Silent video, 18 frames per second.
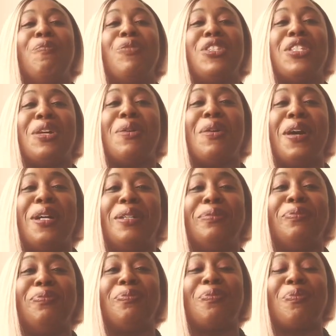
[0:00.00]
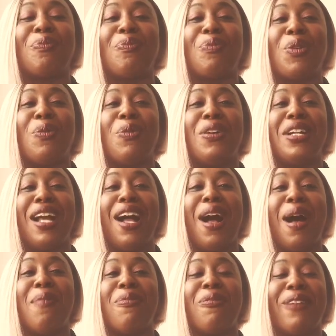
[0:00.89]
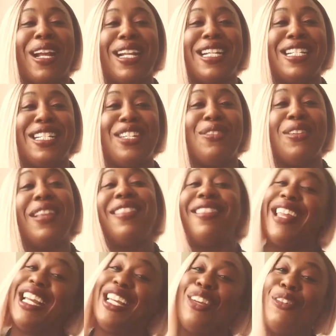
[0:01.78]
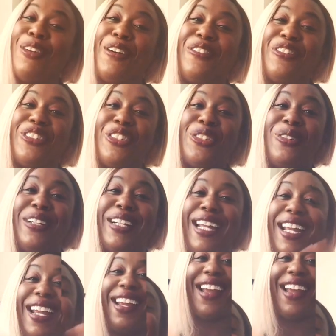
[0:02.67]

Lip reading: So we're going to hop right into it. Thank you all for joining.